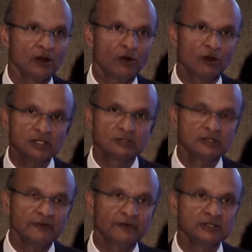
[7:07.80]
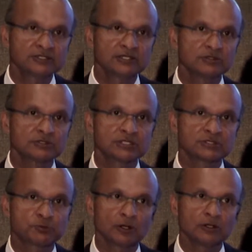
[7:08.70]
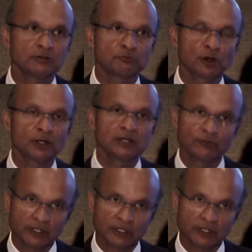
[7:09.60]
or if an institution is broad enough,